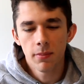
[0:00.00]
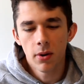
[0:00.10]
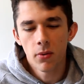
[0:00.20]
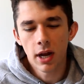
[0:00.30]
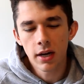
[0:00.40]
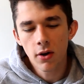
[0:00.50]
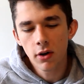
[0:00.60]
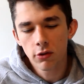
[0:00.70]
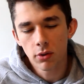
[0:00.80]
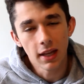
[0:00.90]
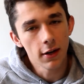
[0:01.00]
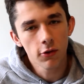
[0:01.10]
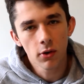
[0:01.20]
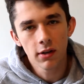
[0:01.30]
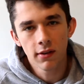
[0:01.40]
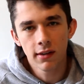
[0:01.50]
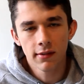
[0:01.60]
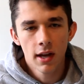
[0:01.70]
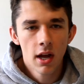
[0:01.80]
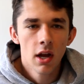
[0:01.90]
But what I noticed with Androids is